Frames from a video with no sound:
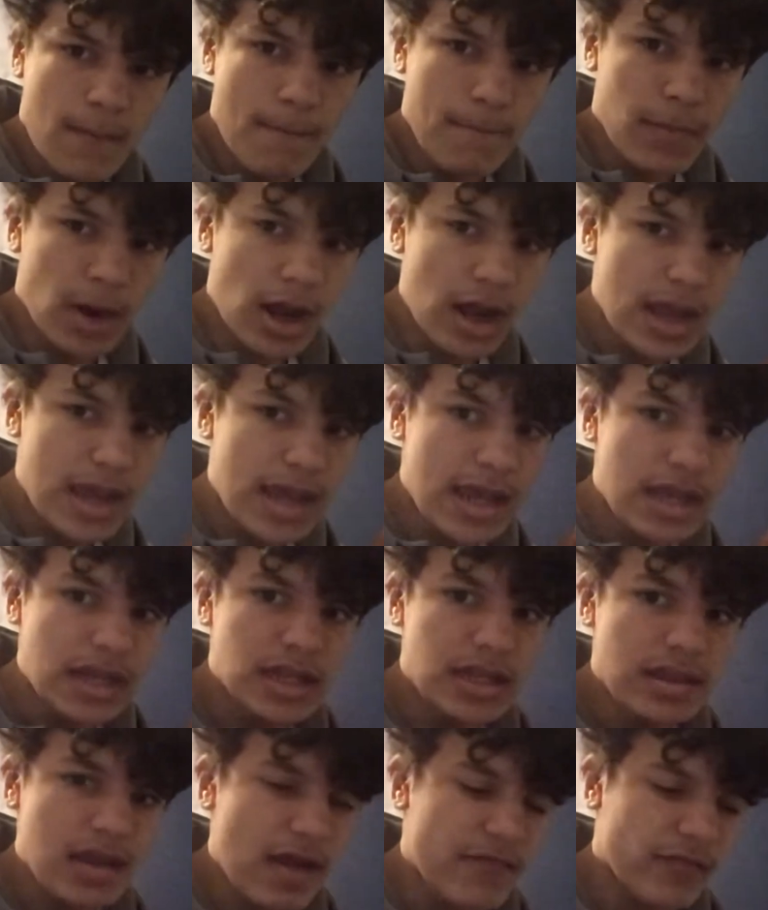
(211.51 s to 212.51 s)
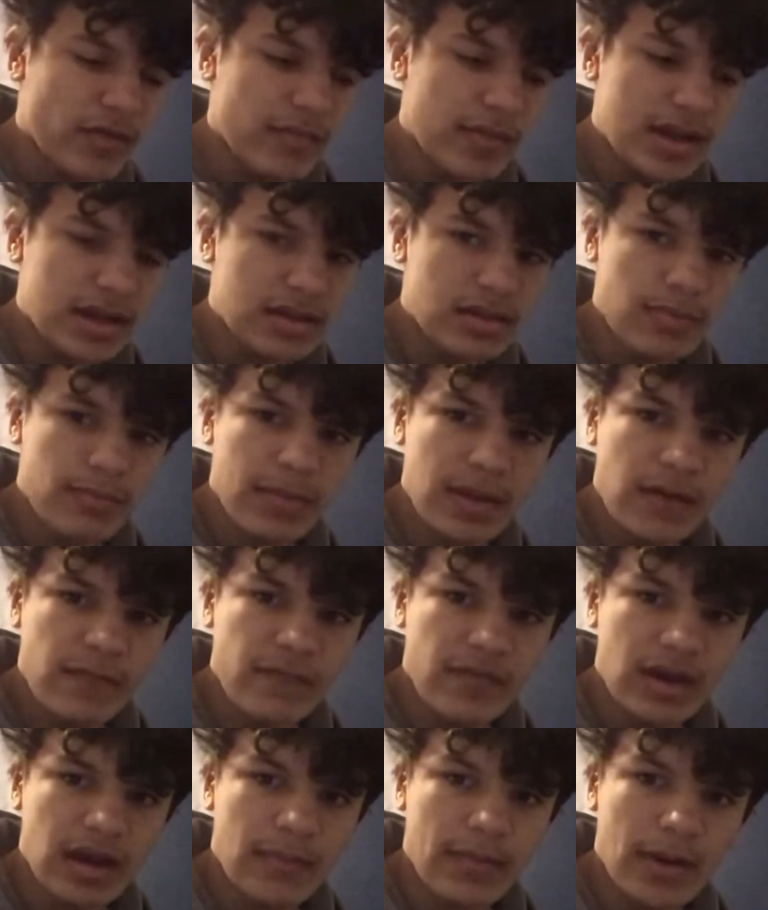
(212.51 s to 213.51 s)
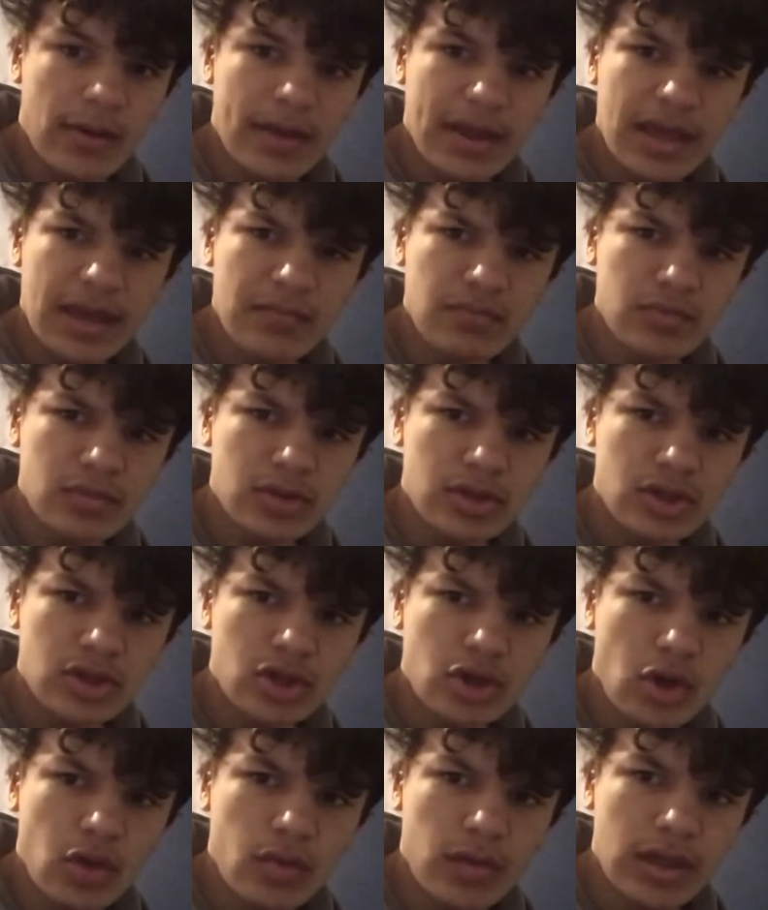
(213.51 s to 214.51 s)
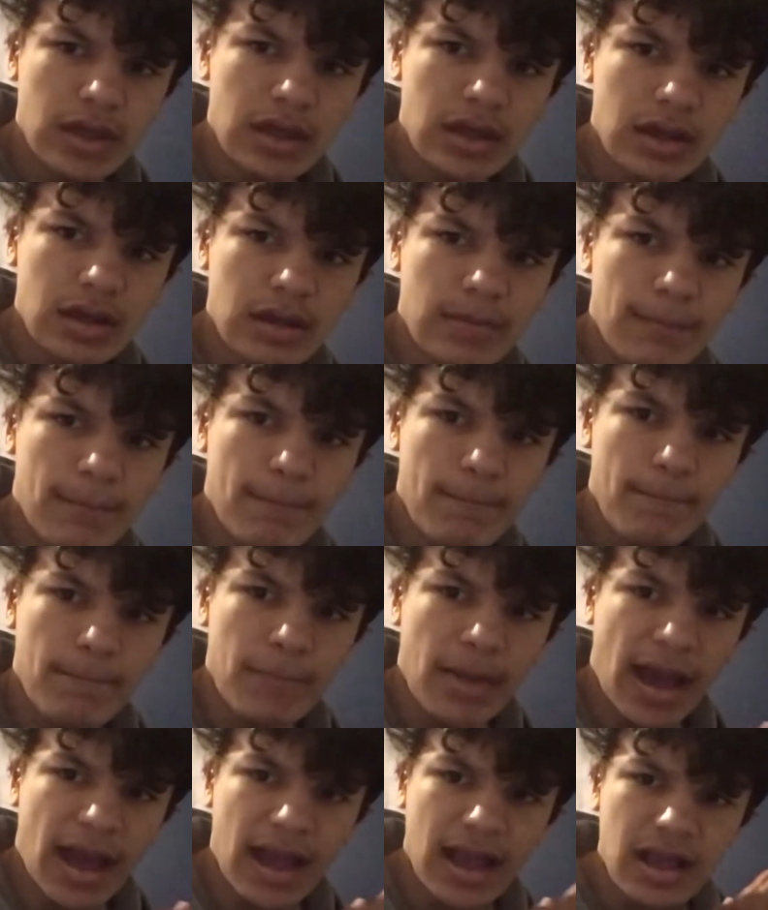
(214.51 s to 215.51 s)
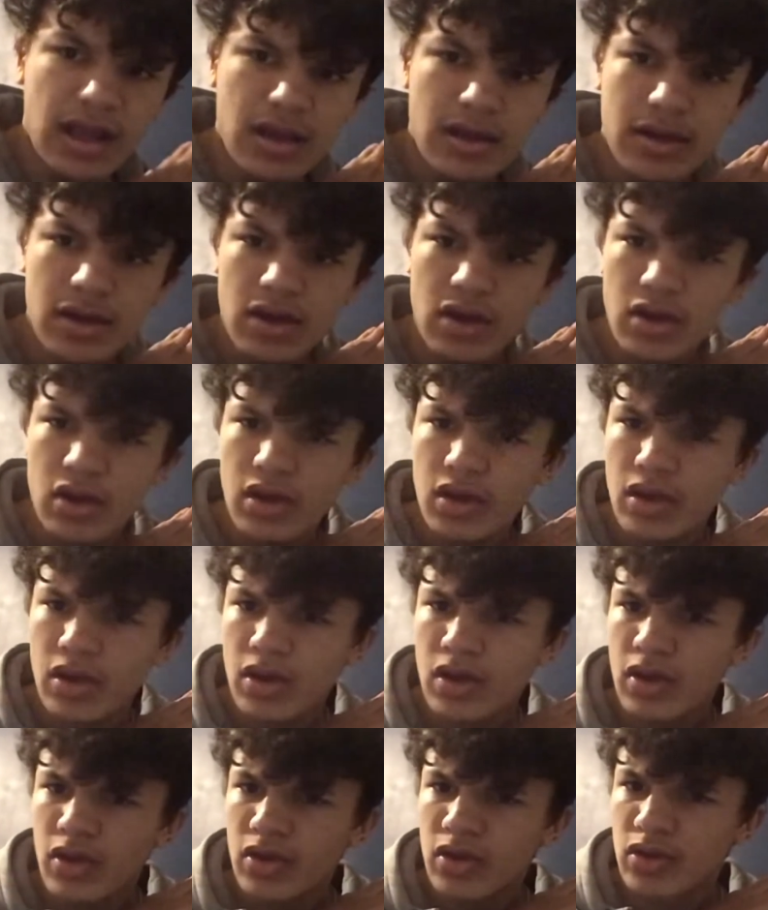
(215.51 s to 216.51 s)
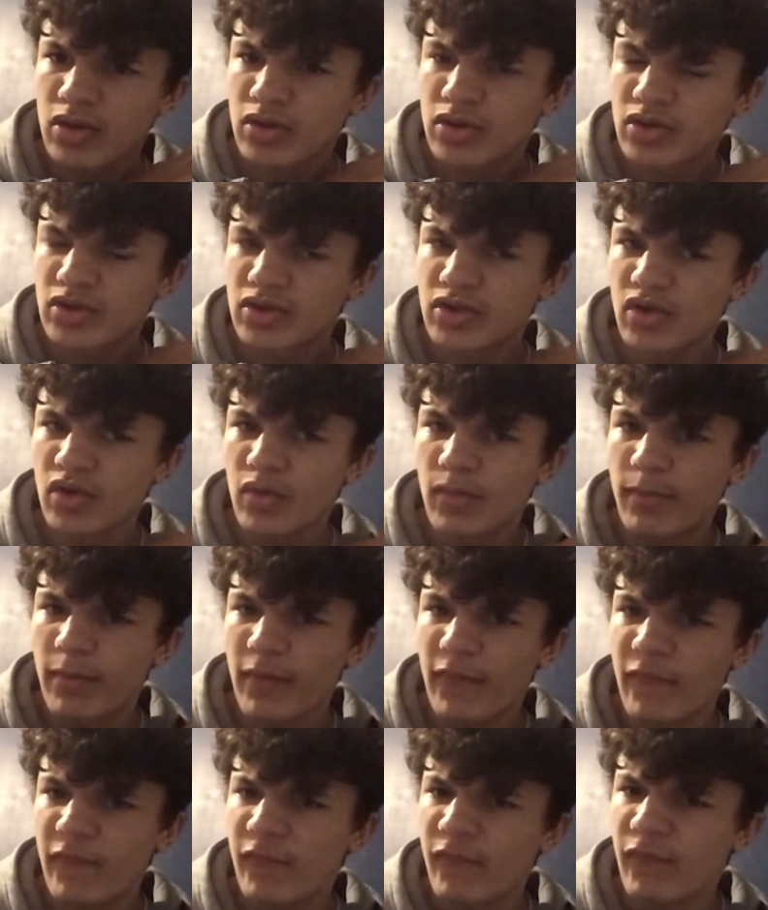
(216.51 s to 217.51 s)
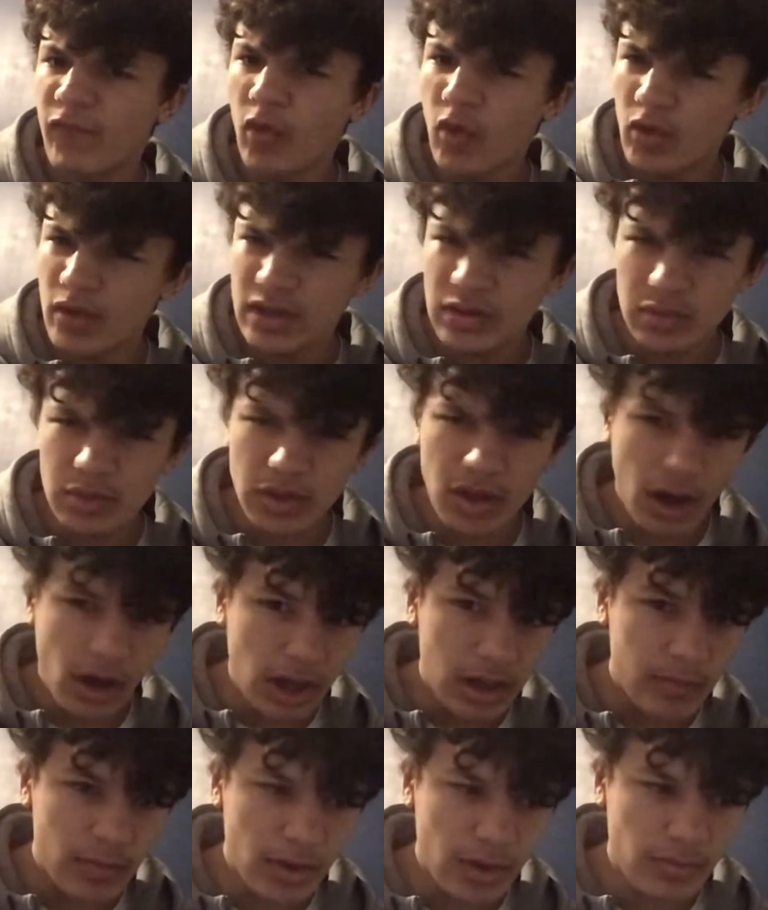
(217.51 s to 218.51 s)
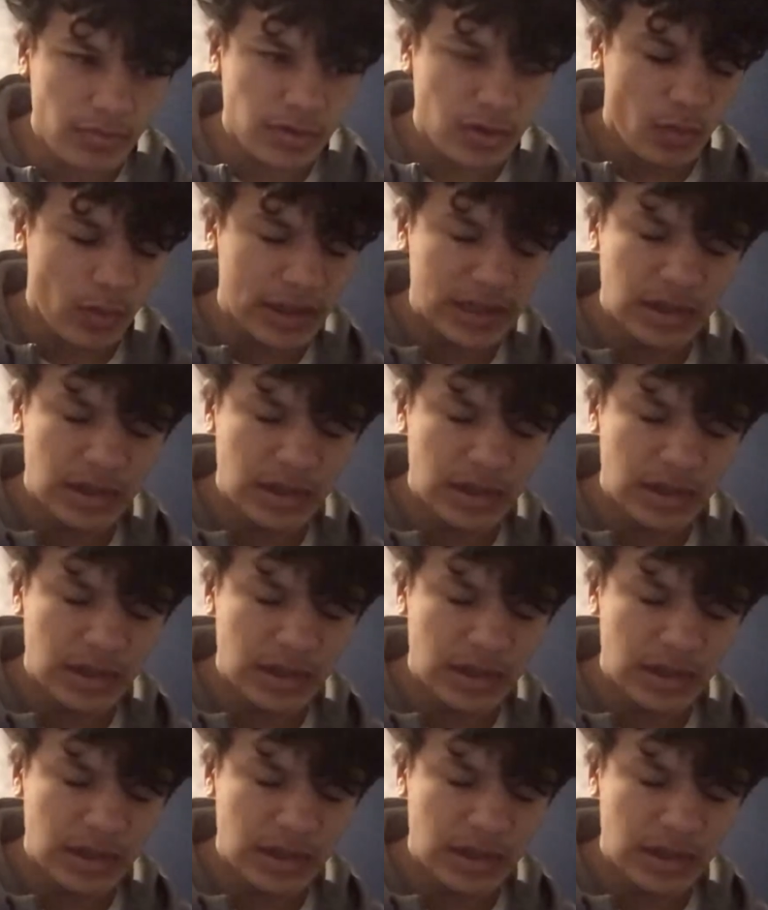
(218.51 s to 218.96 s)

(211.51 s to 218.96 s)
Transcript: But it never makes a big thing about him going back to before he was KAIBA, to when he was